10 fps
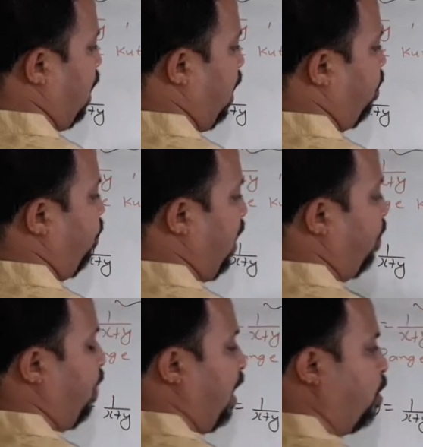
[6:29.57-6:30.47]
and y
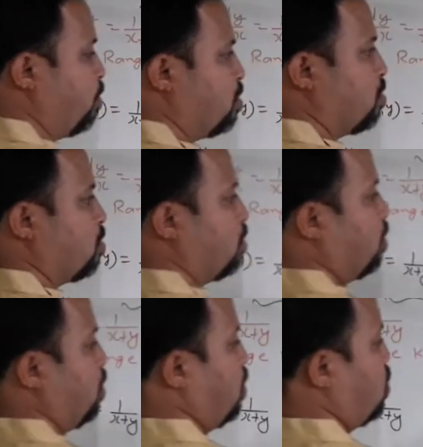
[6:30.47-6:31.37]
values.
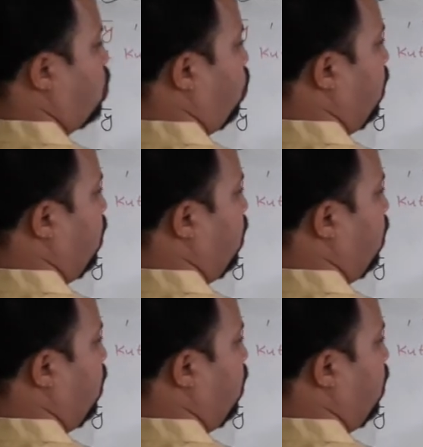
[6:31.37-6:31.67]
So